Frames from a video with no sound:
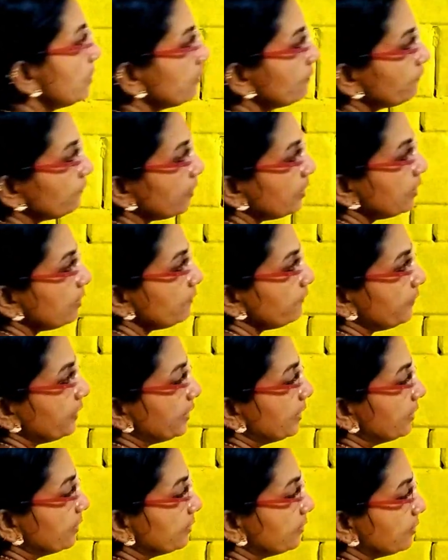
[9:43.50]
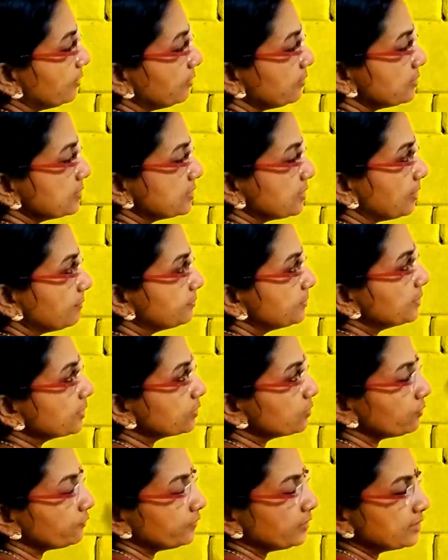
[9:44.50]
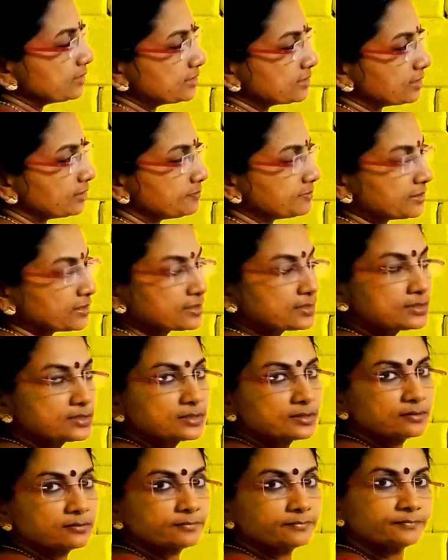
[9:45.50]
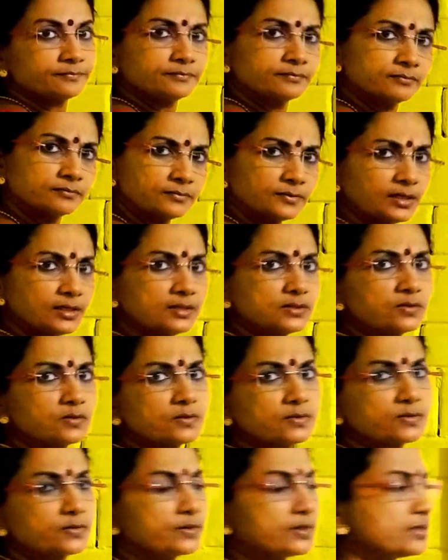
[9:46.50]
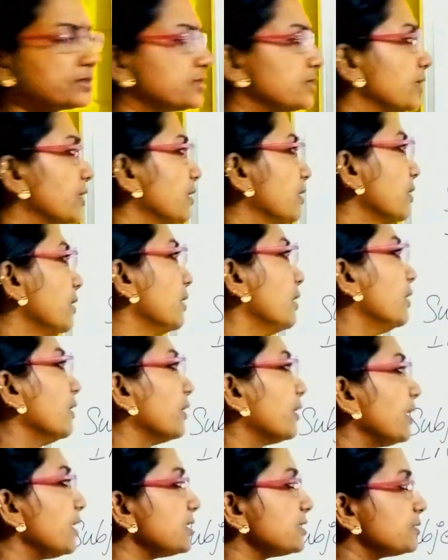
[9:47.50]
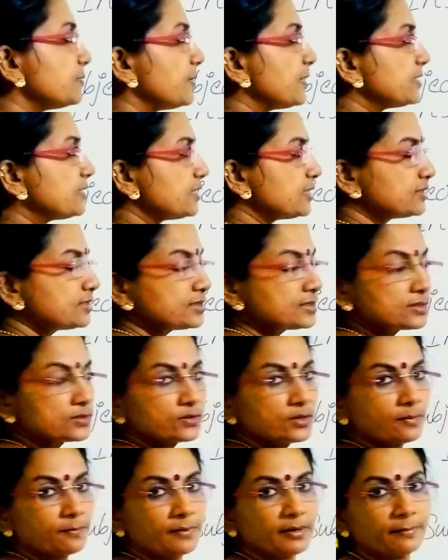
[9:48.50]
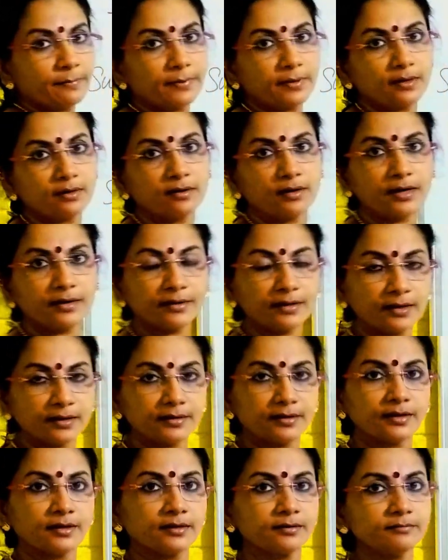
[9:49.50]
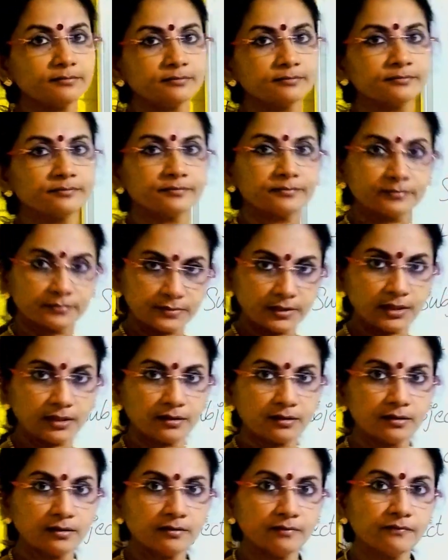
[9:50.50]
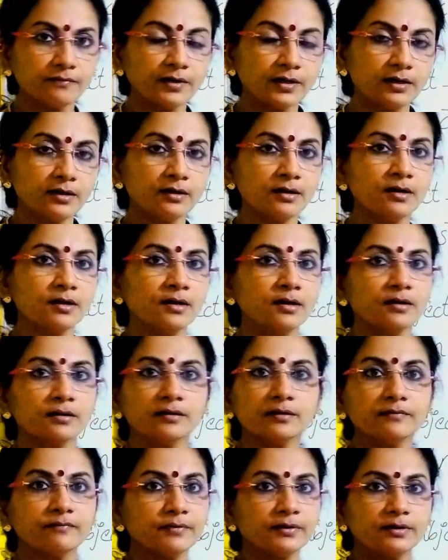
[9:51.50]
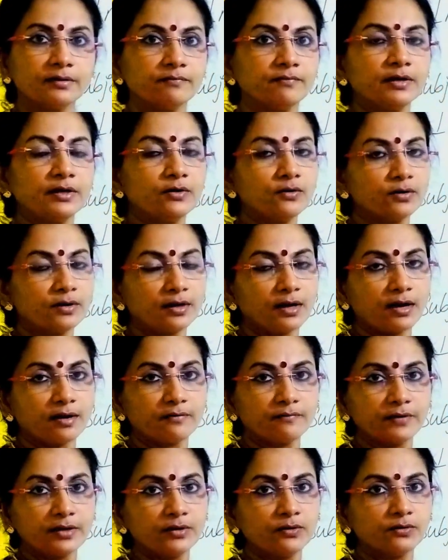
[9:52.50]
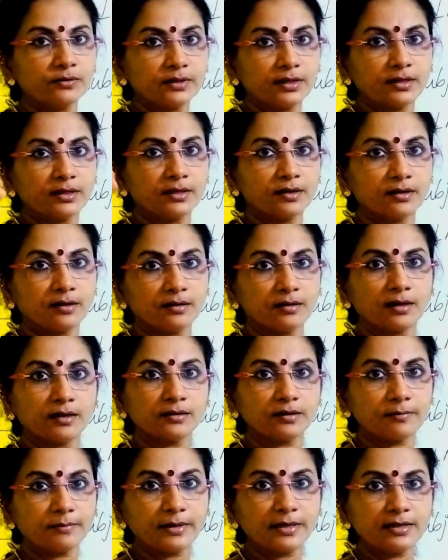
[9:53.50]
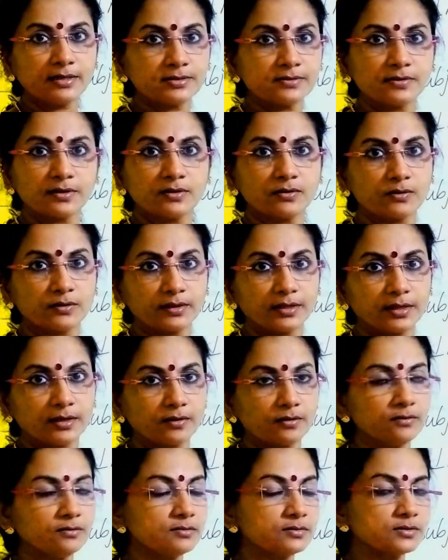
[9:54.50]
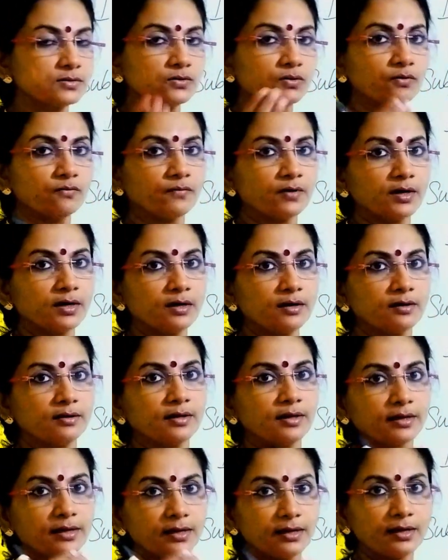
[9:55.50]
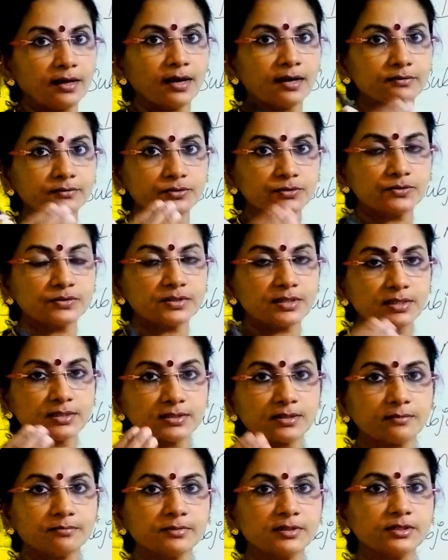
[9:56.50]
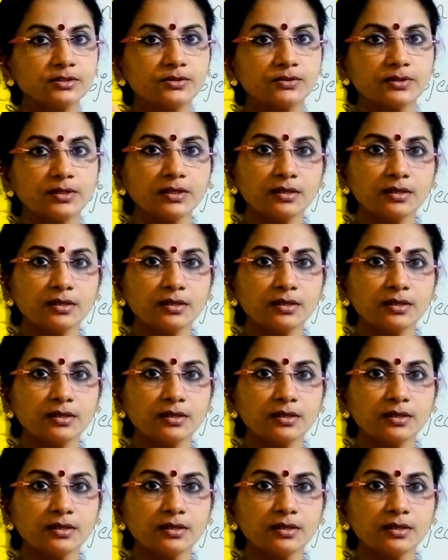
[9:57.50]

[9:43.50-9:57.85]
what were the subject of the inscriptions? Is also easy. King's messages to the people at that time. Yeah, what? We know that other medias are not there, no? So what the king have to say something to the